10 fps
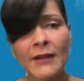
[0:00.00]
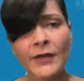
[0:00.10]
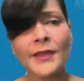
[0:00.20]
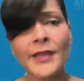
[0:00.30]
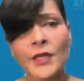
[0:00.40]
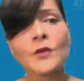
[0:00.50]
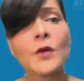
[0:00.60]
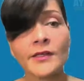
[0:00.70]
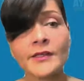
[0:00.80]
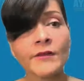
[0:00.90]
everything
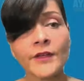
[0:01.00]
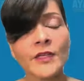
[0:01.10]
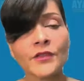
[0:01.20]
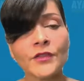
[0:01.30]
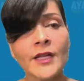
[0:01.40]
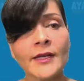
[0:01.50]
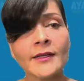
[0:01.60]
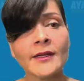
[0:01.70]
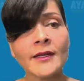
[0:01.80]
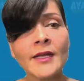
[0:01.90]
across the finish line.